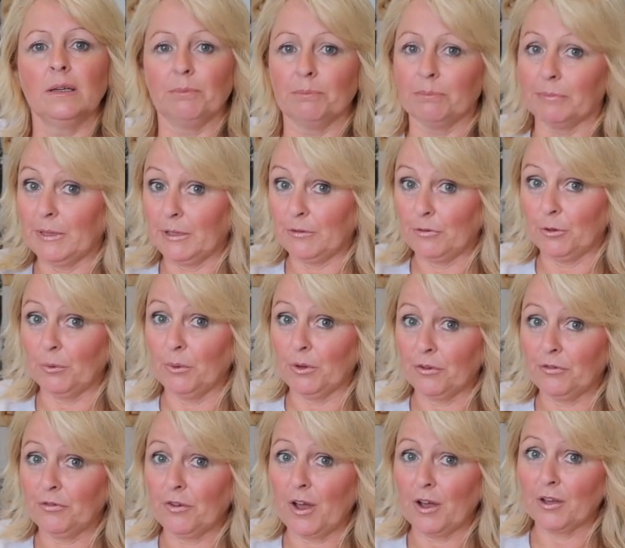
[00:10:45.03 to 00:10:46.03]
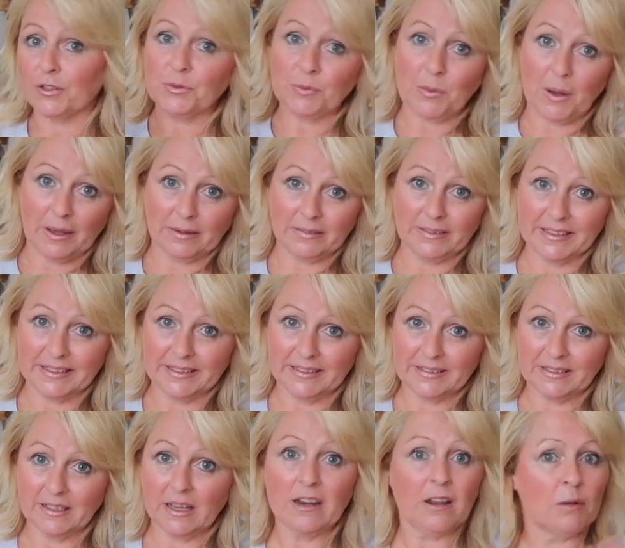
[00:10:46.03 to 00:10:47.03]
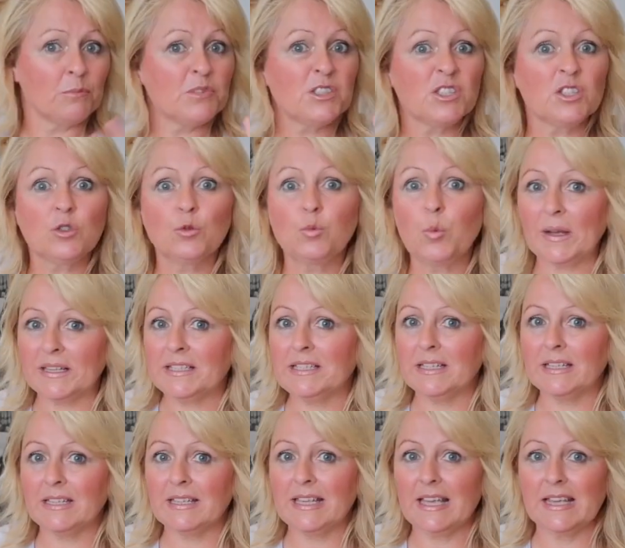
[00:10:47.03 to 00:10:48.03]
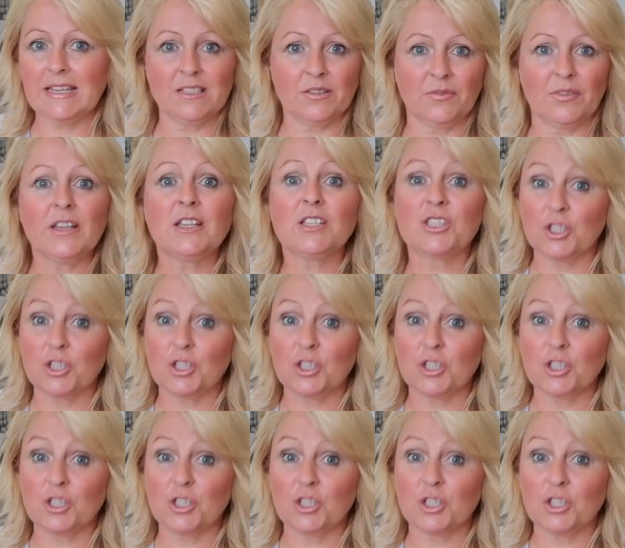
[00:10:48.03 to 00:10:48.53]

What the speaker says: But if you want a fast one, and I'm sweating at the end of it,